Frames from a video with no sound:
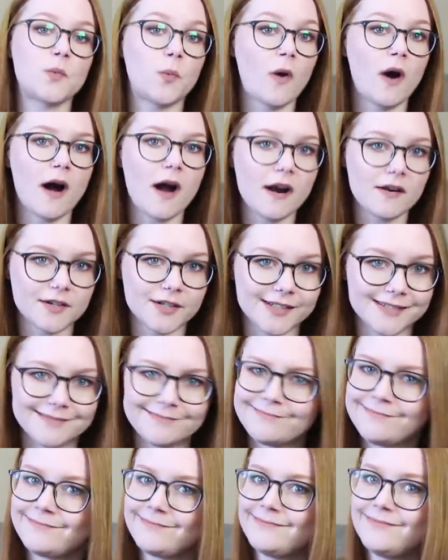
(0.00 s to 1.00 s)
water.
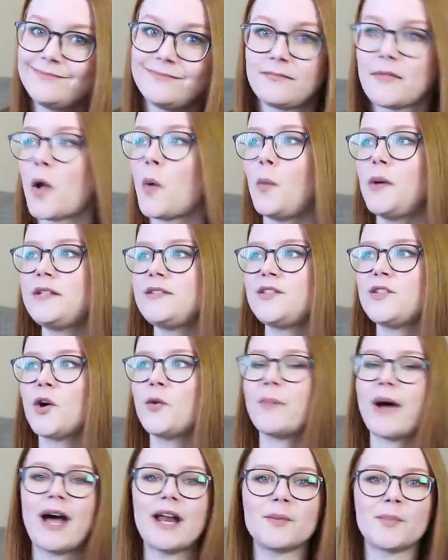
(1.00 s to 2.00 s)
What's
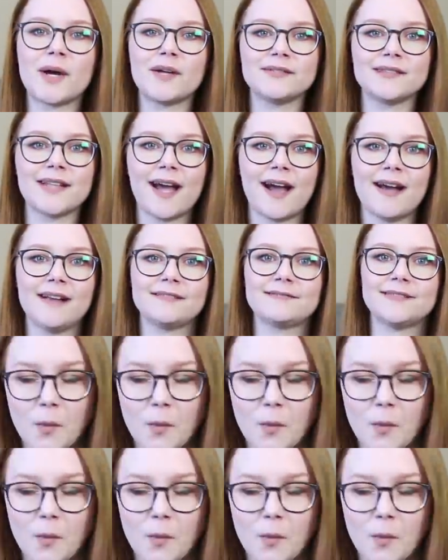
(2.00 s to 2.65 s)
so bad about that?